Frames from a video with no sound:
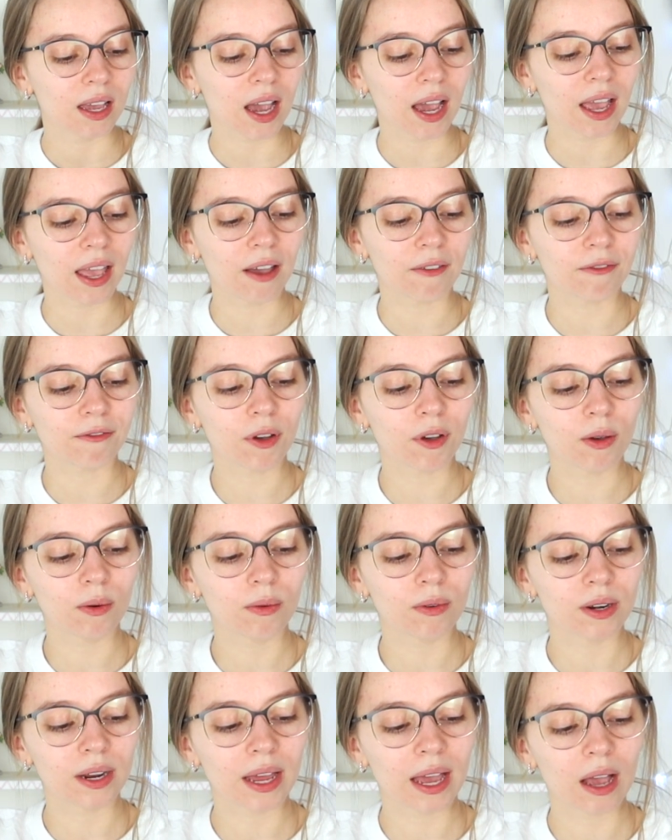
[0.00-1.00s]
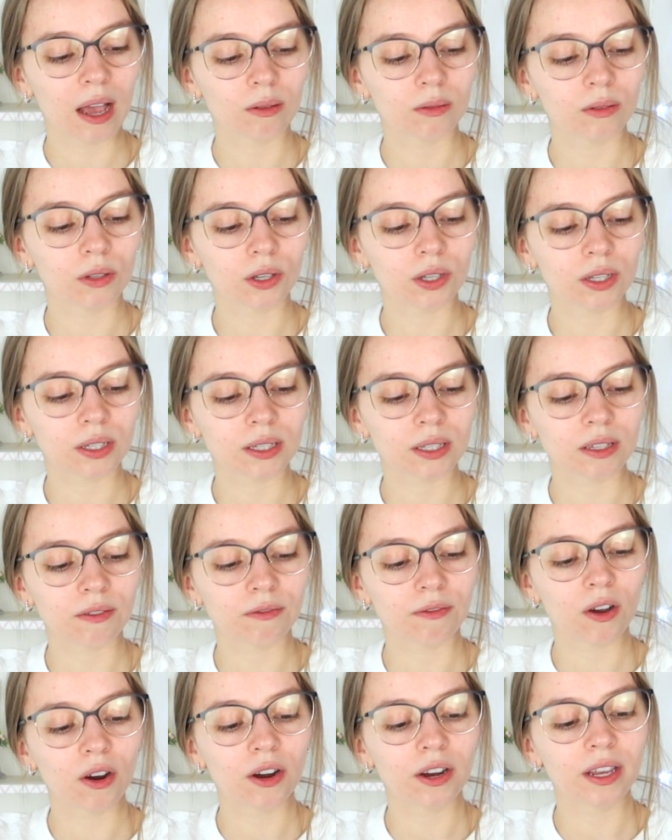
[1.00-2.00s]
I have phone, Outlook,
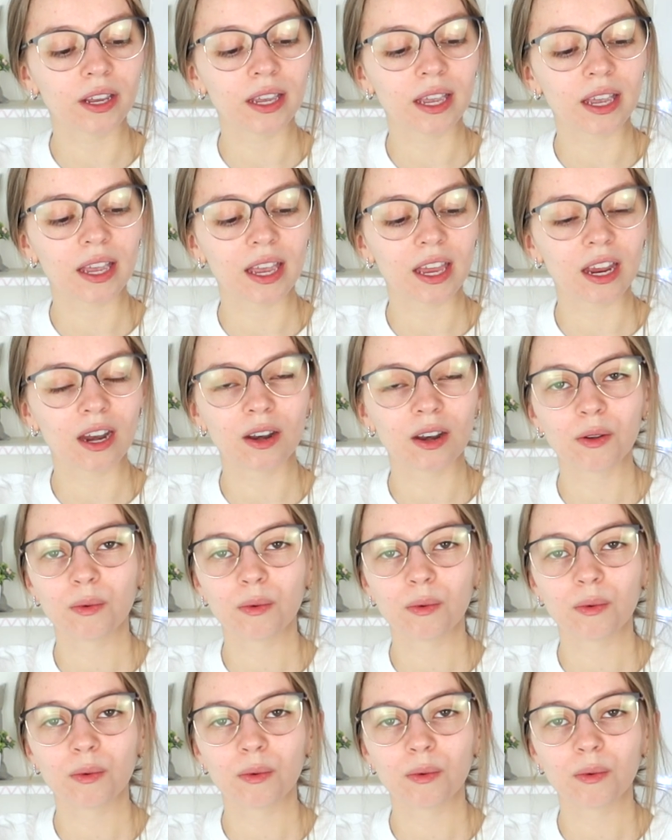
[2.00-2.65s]
Safari, and